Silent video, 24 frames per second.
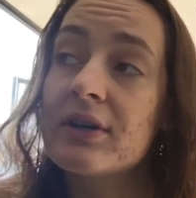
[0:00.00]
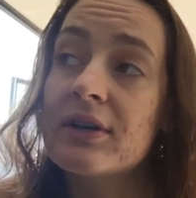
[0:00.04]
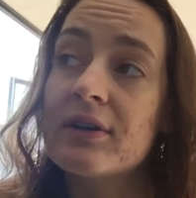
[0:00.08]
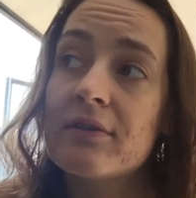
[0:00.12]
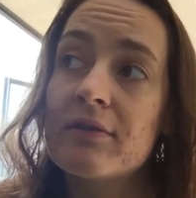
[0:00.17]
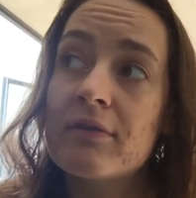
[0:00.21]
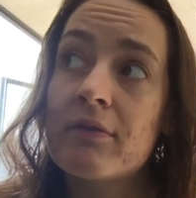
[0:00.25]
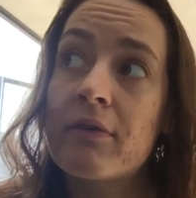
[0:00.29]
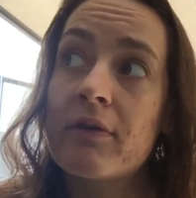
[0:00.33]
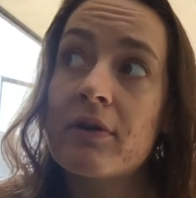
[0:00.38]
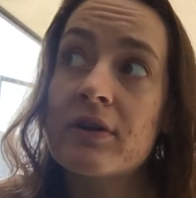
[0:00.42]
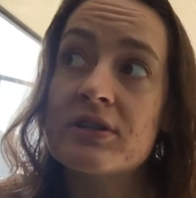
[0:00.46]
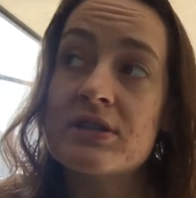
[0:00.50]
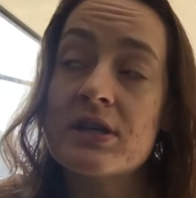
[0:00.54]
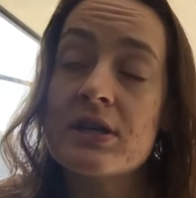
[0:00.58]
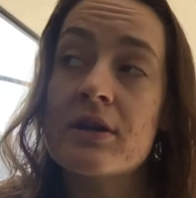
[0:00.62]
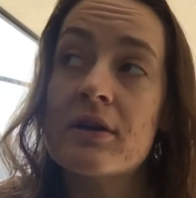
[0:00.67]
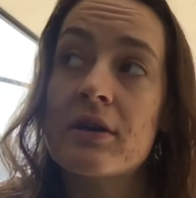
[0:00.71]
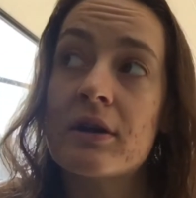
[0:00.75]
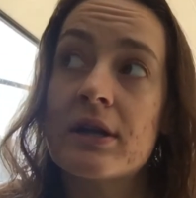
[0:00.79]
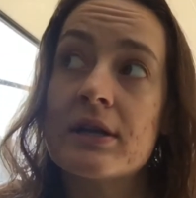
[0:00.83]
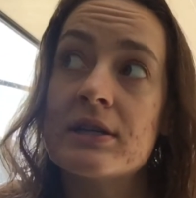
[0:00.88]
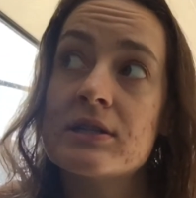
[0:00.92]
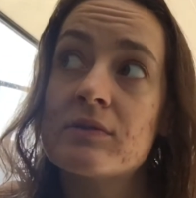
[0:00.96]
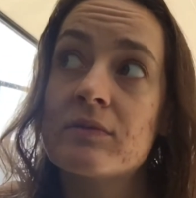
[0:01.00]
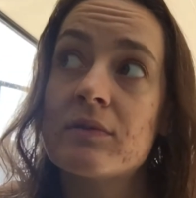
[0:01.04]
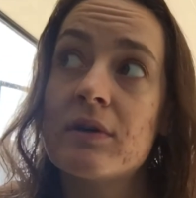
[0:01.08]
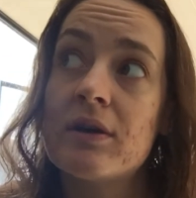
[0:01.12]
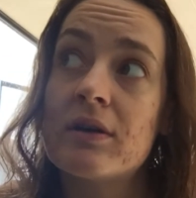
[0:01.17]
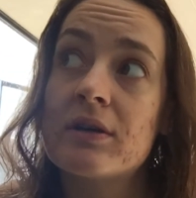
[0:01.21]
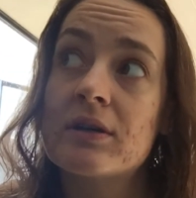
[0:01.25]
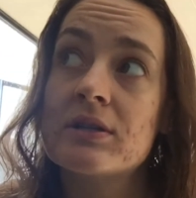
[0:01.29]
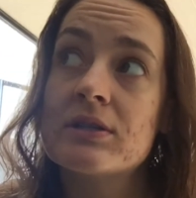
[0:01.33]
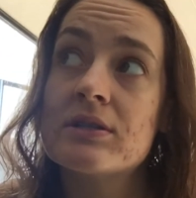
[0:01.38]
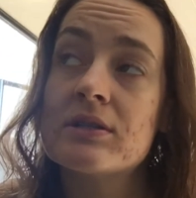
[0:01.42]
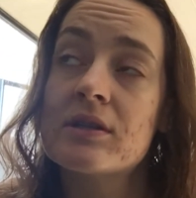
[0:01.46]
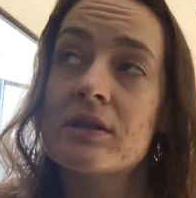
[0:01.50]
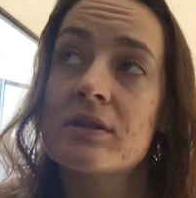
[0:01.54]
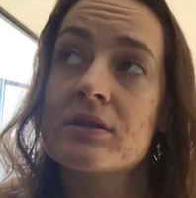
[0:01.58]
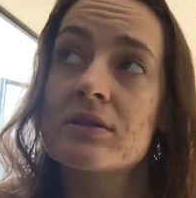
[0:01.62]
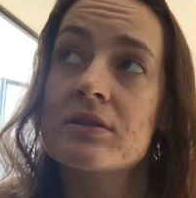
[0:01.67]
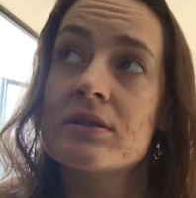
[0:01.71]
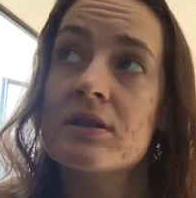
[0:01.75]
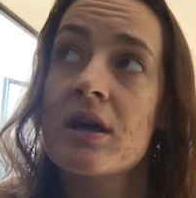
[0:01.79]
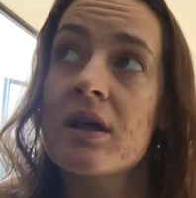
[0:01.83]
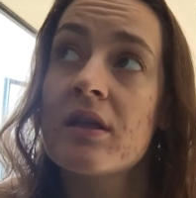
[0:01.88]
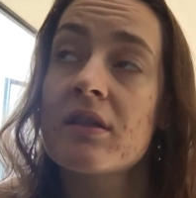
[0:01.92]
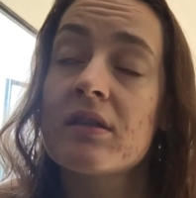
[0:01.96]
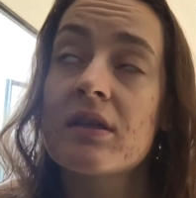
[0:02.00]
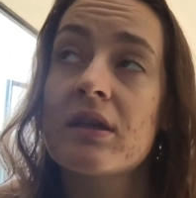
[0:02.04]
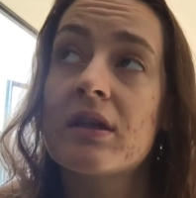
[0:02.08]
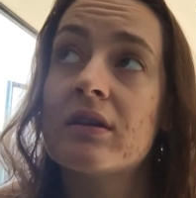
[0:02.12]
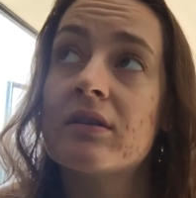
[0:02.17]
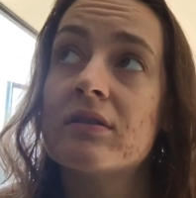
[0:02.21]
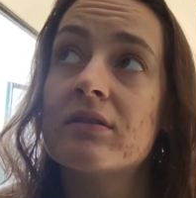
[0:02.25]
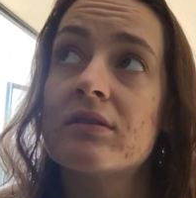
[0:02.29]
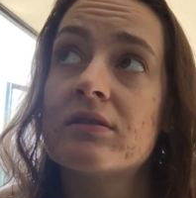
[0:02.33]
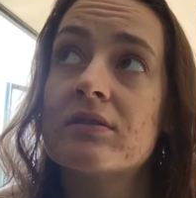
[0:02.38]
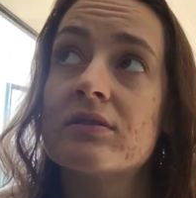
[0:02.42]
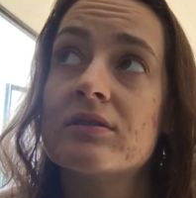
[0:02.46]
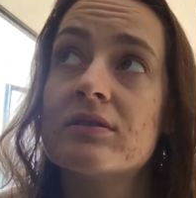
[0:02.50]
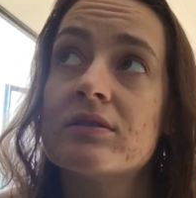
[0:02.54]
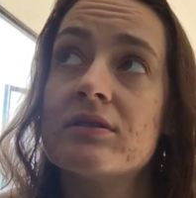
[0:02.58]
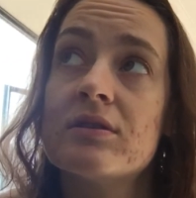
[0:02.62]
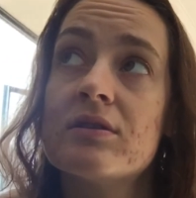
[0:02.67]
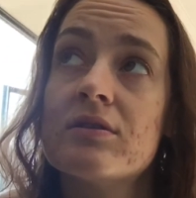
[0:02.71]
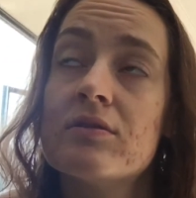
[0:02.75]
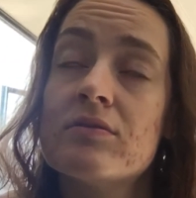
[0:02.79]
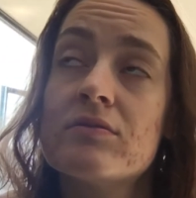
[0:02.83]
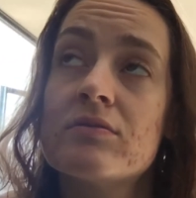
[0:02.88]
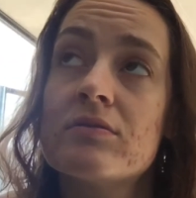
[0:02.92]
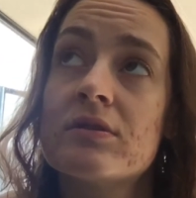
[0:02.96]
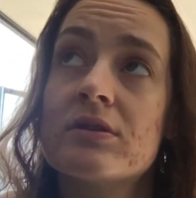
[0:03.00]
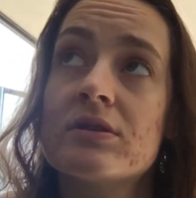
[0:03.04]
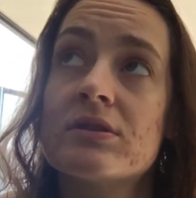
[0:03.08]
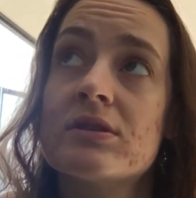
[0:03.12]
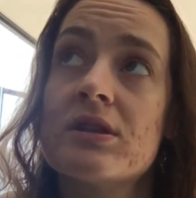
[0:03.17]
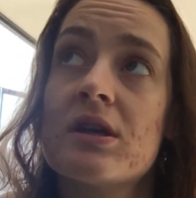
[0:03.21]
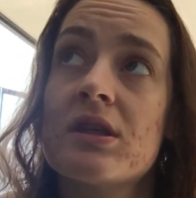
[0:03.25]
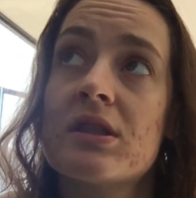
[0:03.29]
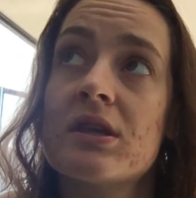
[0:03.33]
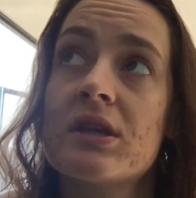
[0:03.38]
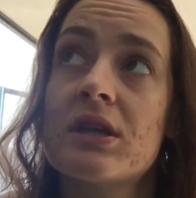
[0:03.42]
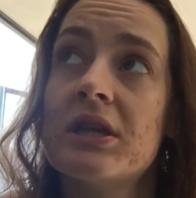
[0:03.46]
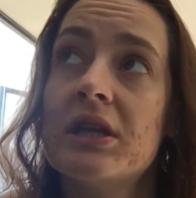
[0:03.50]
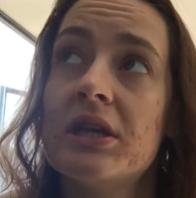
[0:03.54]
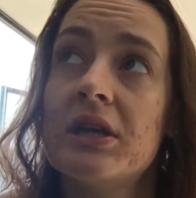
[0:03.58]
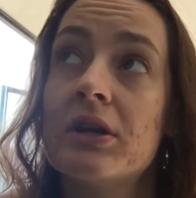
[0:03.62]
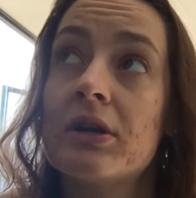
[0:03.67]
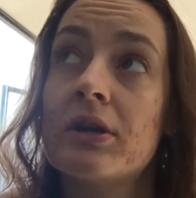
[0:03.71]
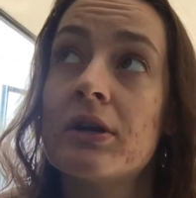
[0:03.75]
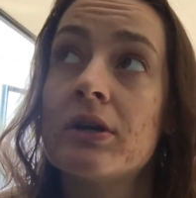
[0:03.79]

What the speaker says: for dinner as well, because there's nothing here.